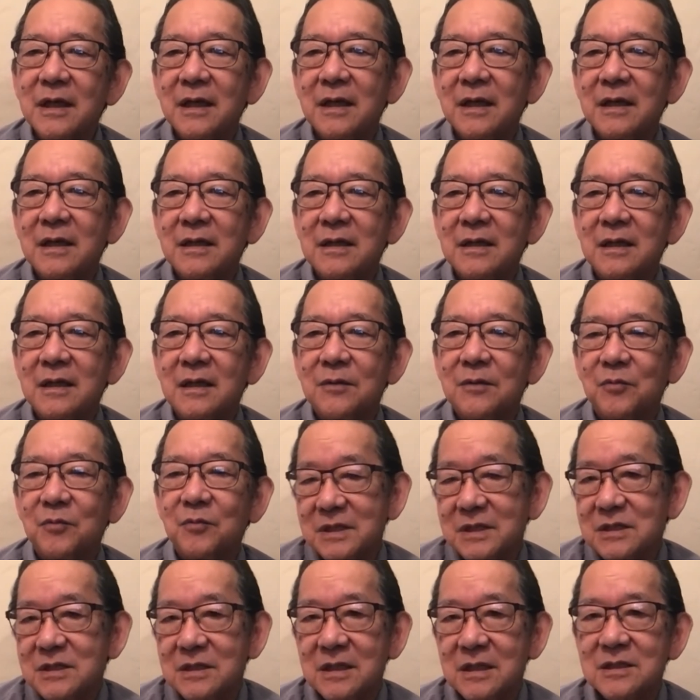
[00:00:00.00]

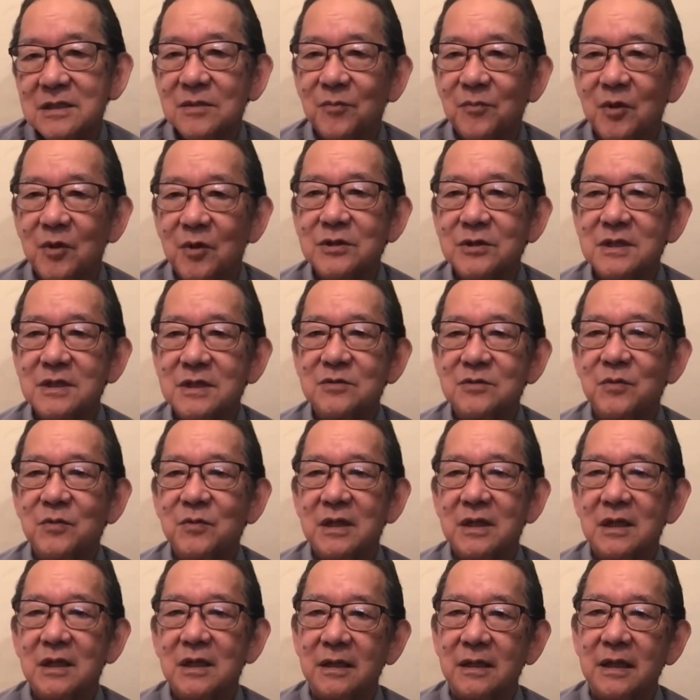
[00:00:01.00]
which has emerged as
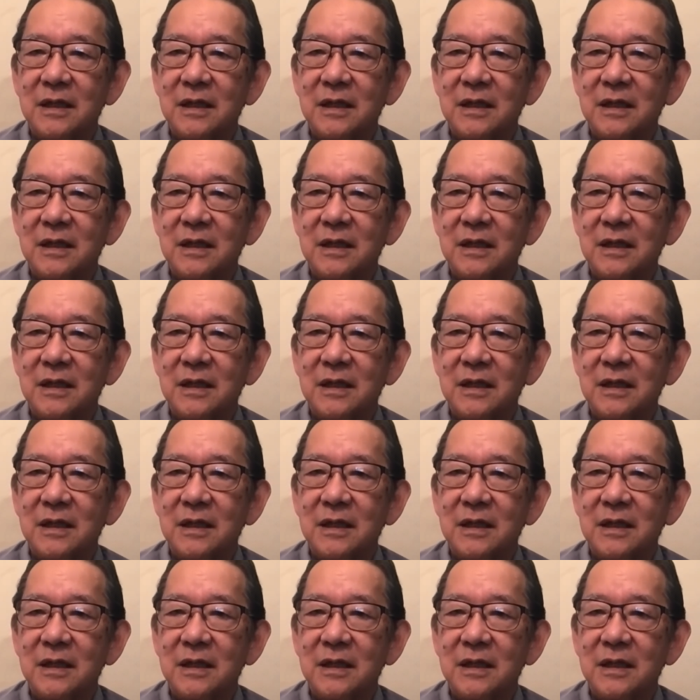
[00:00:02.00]
one of the